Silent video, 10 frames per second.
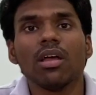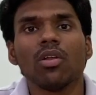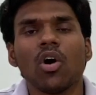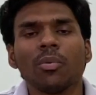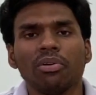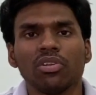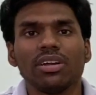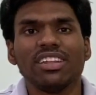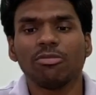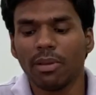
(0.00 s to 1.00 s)
long press on the
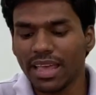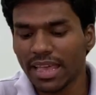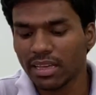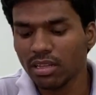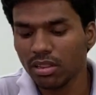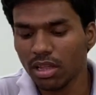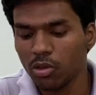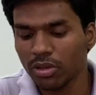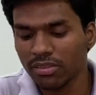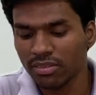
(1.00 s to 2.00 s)
display icon, then you
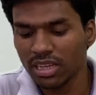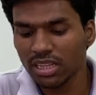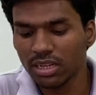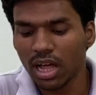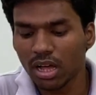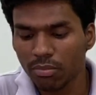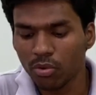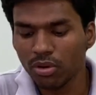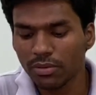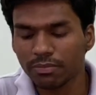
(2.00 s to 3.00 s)
can see the dark
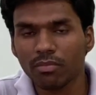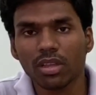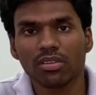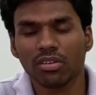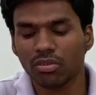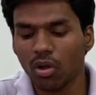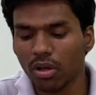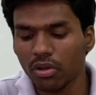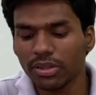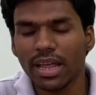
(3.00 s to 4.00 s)
mode. Just
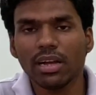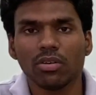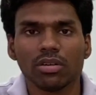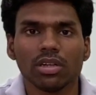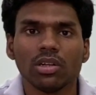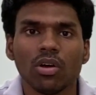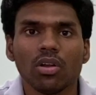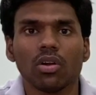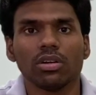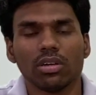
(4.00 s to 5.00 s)
toggle on that to turn on
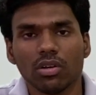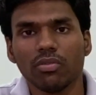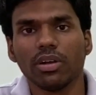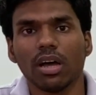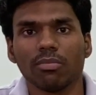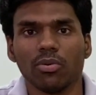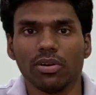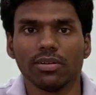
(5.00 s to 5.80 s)
or turn off dark mode.